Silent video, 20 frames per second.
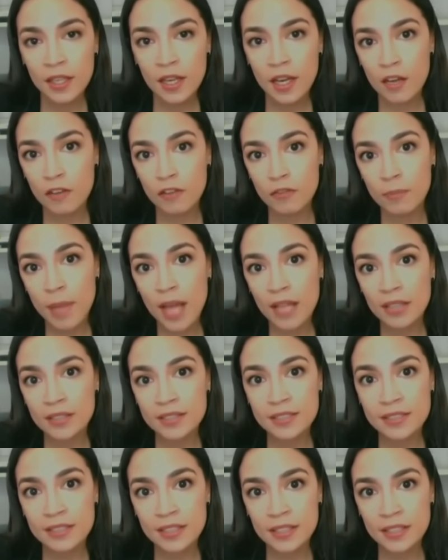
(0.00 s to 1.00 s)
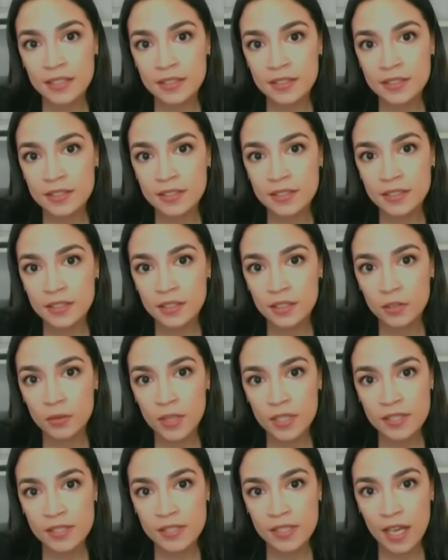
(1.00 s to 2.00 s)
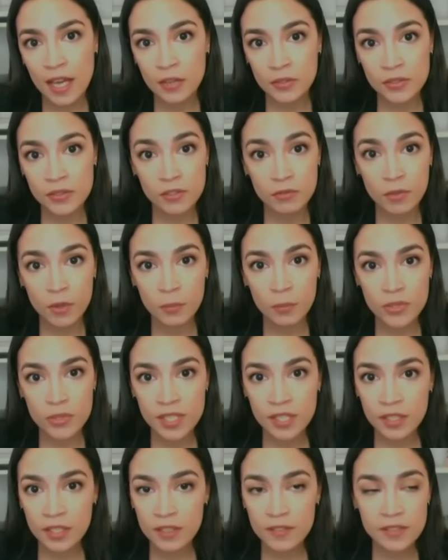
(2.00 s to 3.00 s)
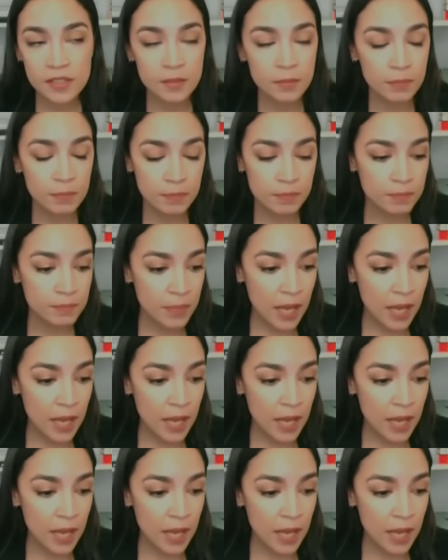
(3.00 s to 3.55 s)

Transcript: of Palestinians in the US House of Representatives, the,